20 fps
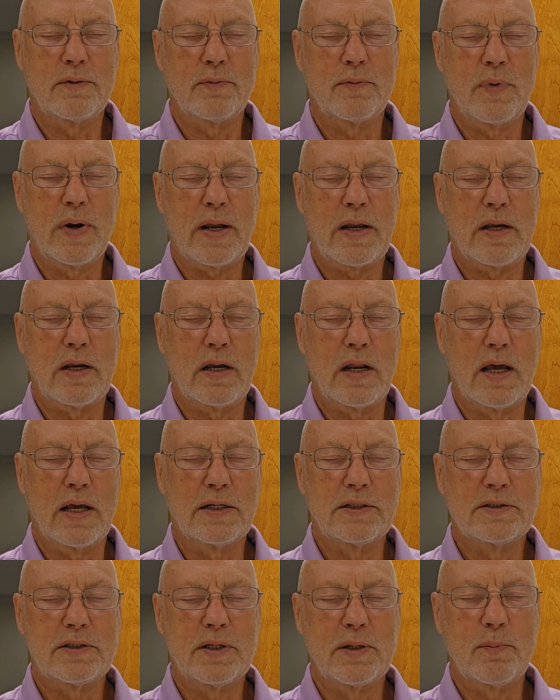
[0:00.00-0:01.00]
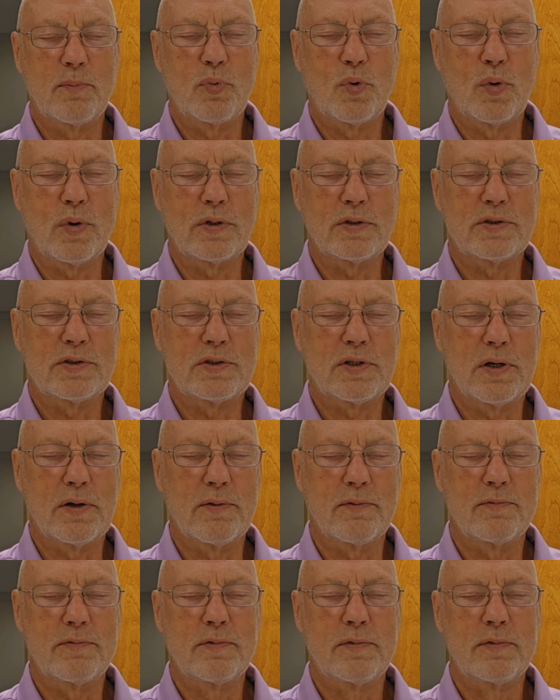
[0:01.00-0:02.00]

recognized the importance of